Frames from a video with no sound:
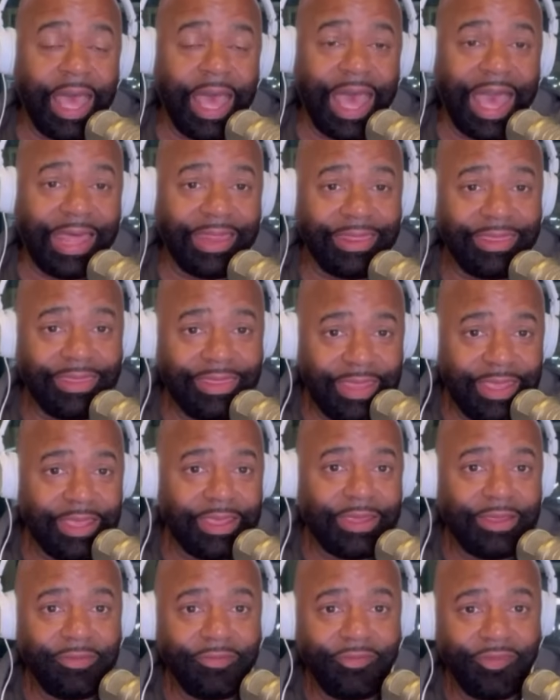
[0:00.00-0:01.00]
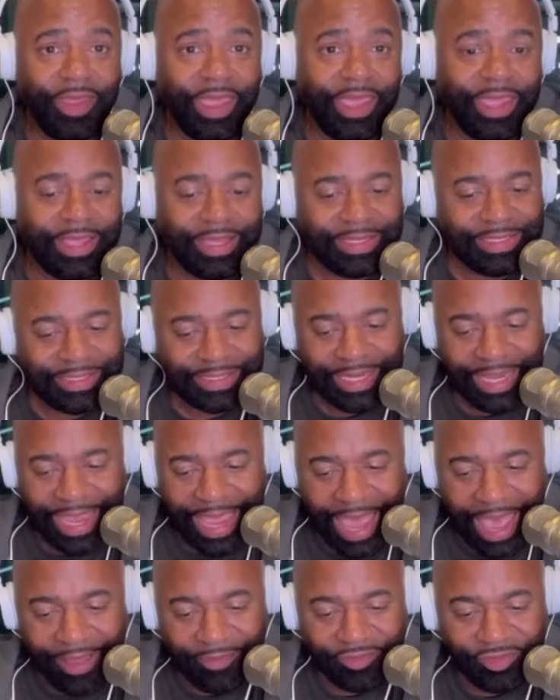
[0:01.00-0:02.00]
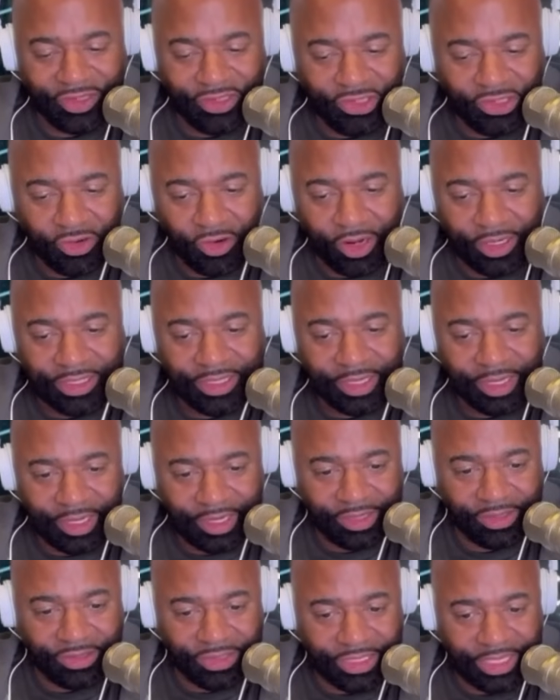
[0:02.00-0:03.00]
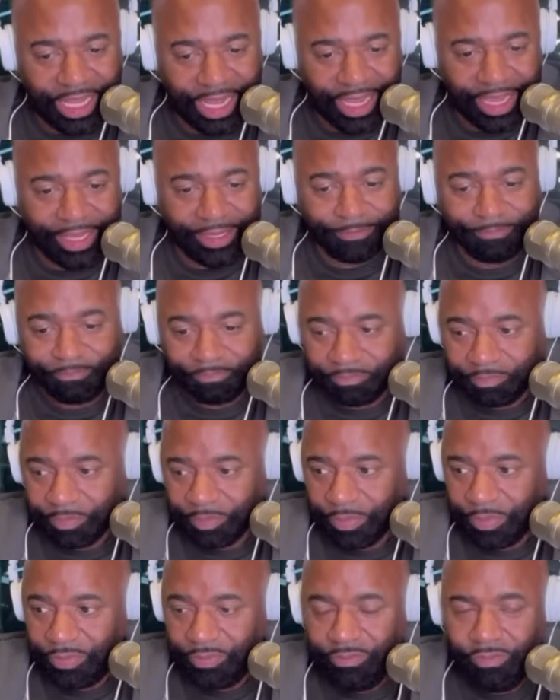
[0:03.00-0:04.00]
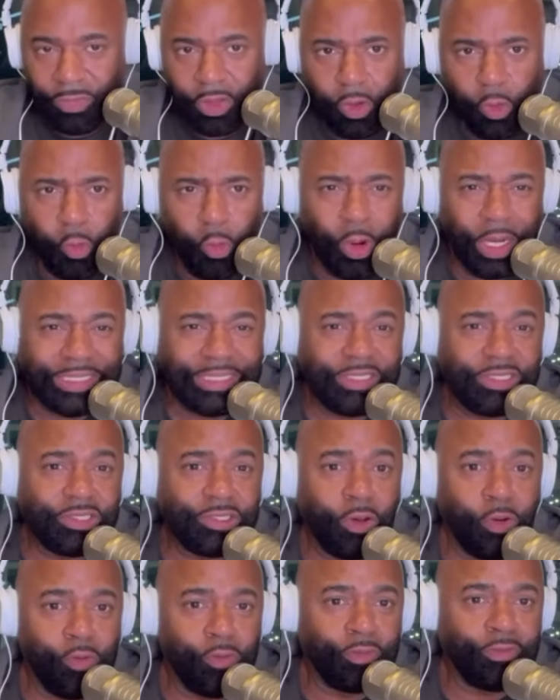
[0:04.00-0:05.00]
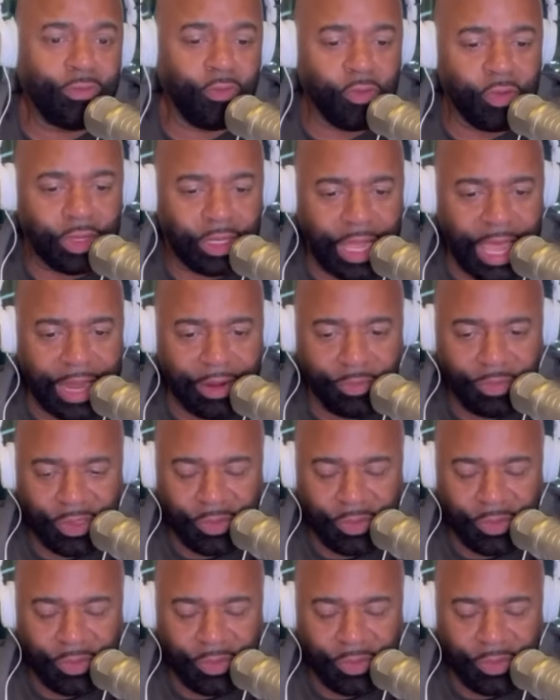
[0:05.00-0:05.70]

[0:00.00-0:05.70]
I think fans have to start to understand what's sold for a lot of